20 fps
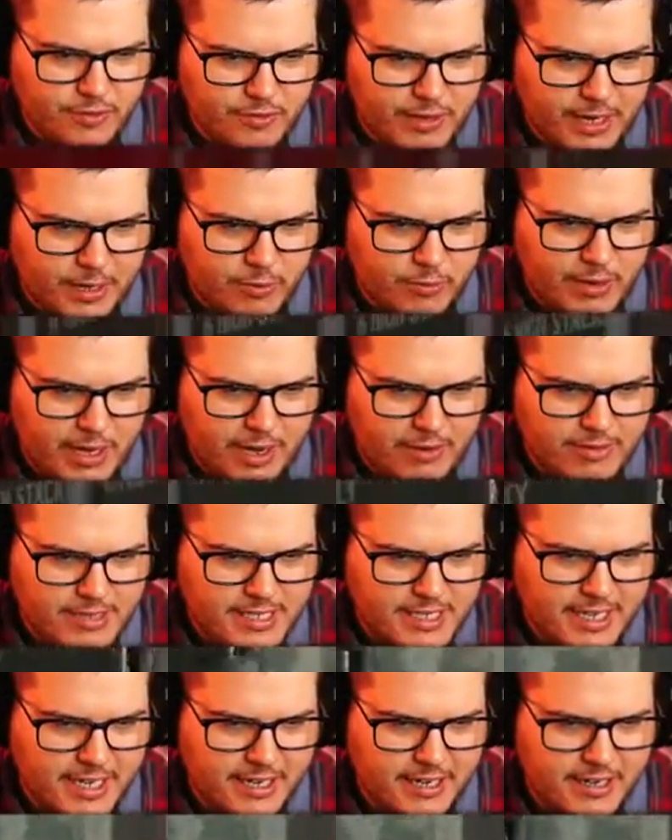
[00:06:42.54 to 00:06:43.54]
like
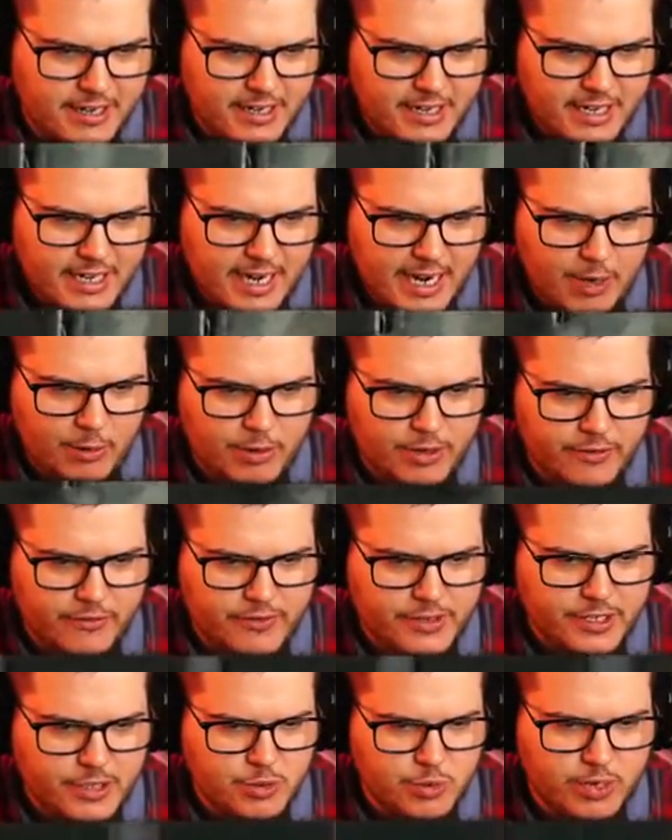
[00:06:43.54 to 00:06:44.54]
rounds there, I would have
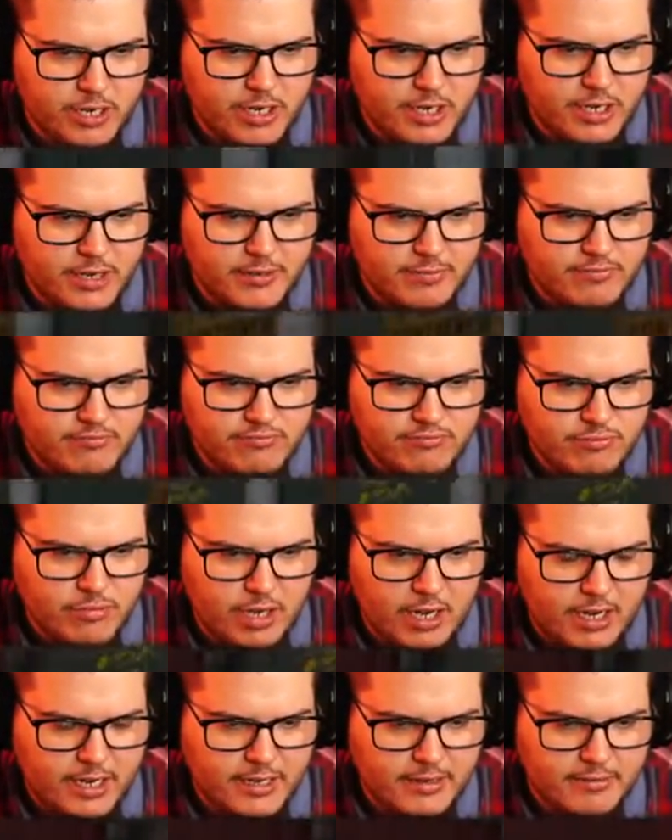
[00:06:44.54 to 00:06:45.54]
just went on
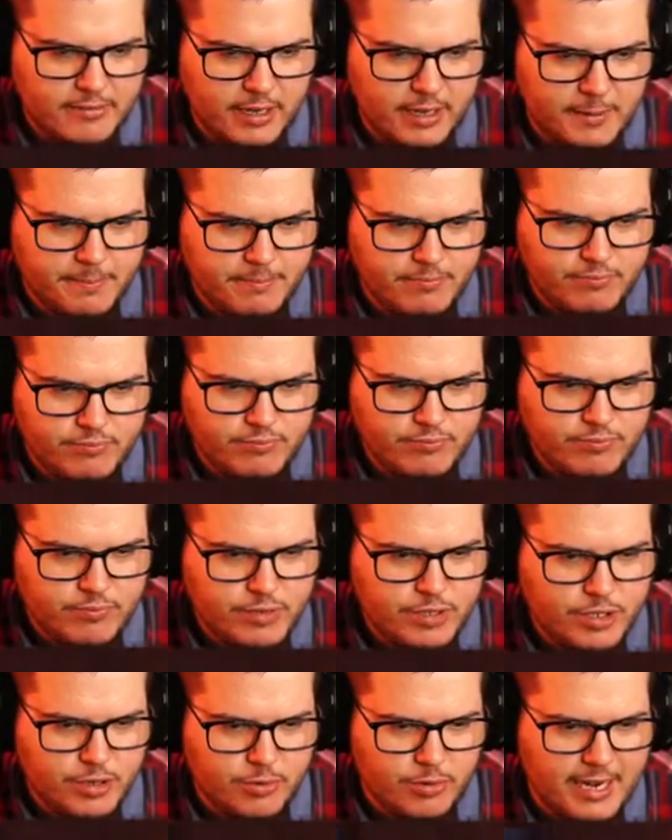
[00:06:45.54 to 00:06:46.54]
a
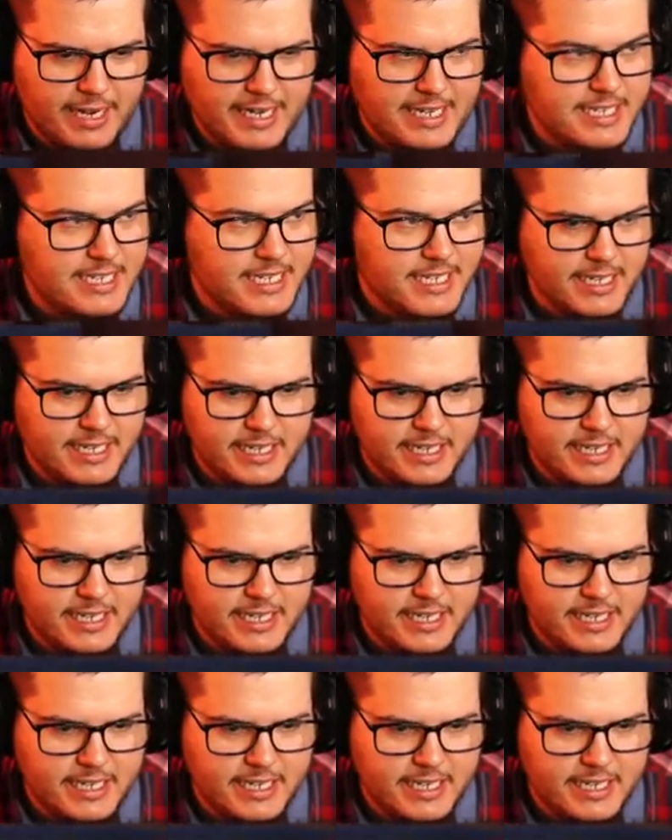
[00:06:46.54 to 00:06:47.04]
crazy